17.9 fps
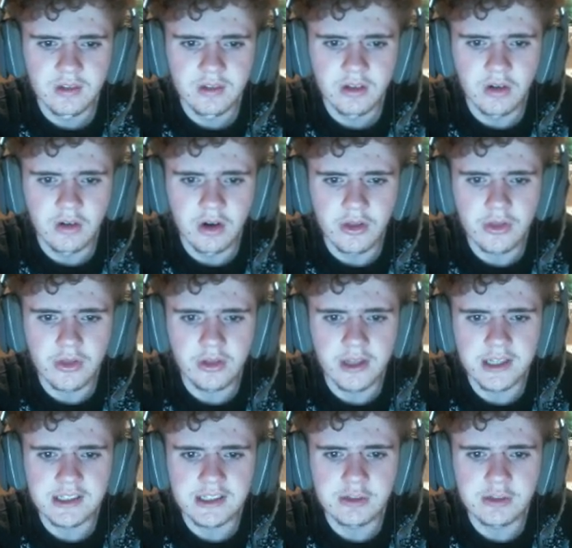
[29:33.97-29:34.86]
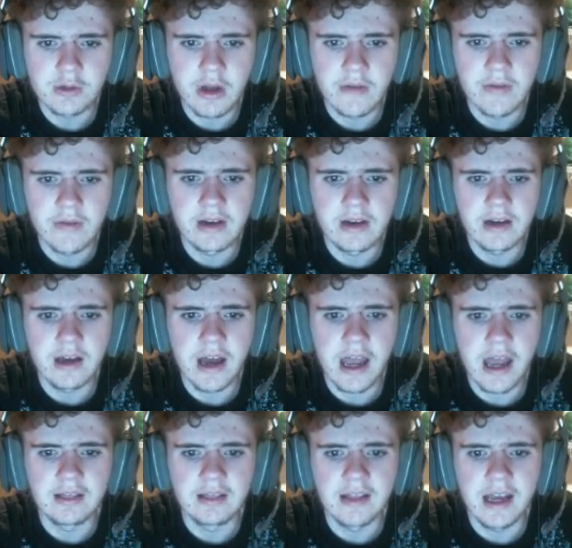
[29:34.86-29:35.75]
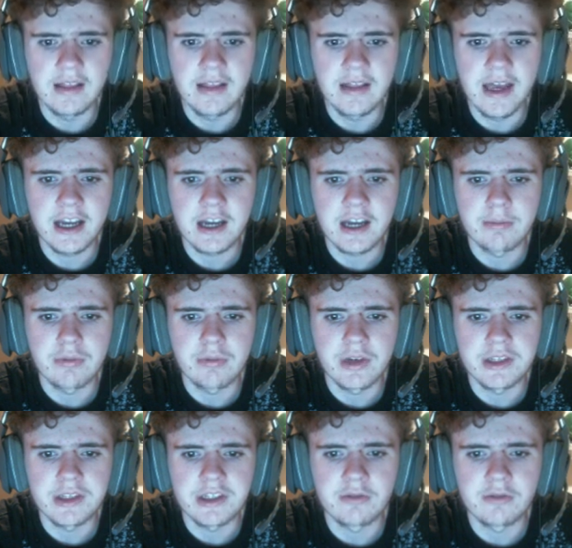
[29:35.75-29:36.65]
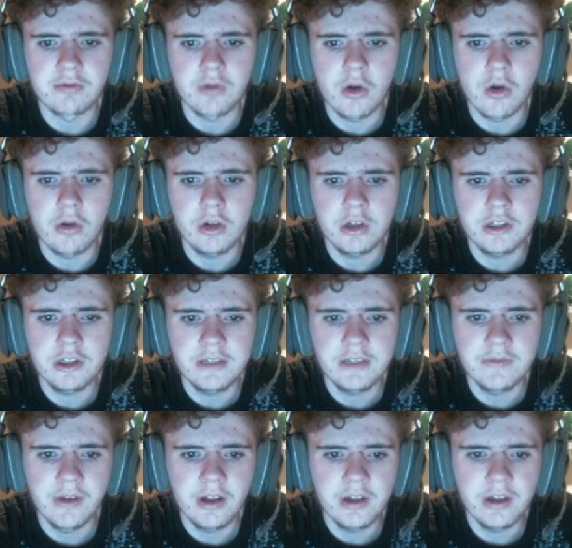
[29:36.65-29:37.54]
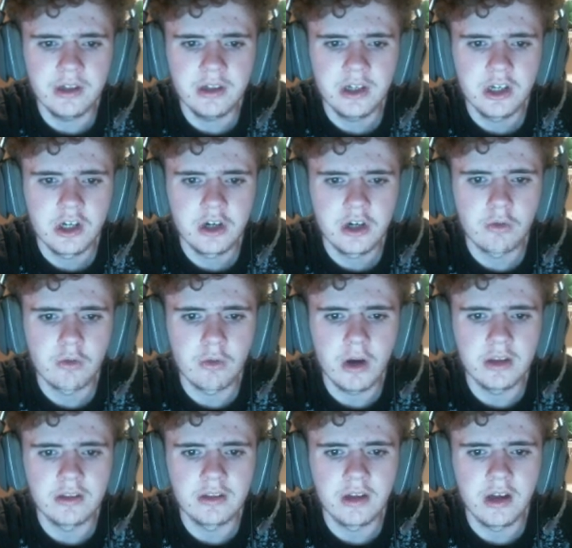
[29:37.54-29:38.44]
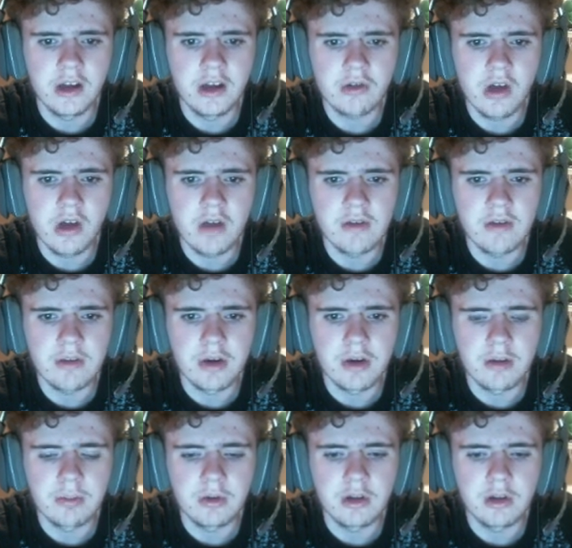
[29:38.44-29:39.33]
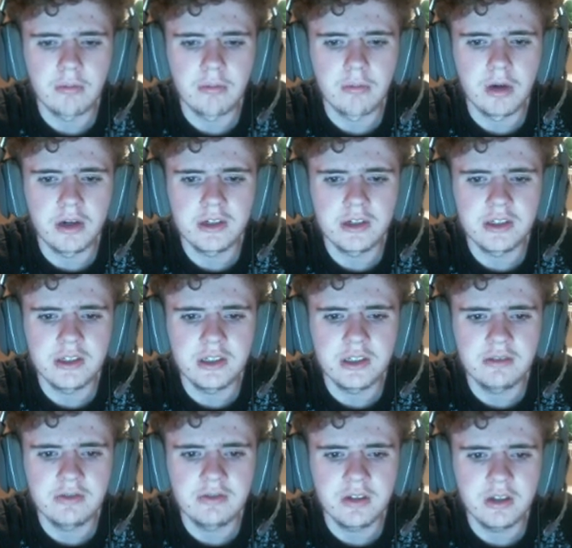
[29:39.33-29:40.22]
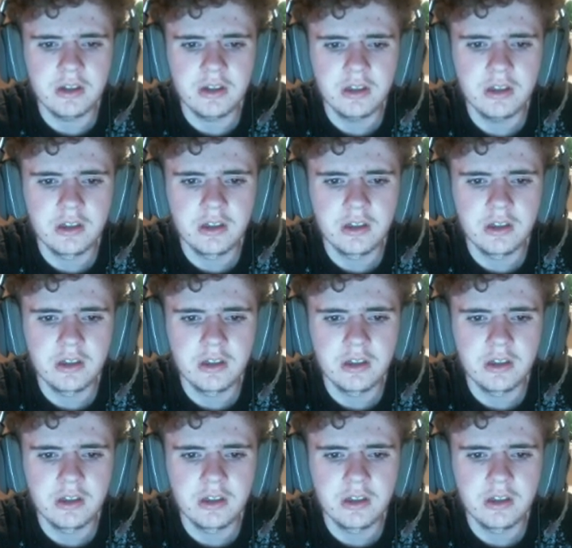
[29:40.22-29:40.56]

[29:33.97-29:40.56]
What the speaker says: Ornitholestes will have a lilac-breasted roller default. Guanlong will have a purple martin default.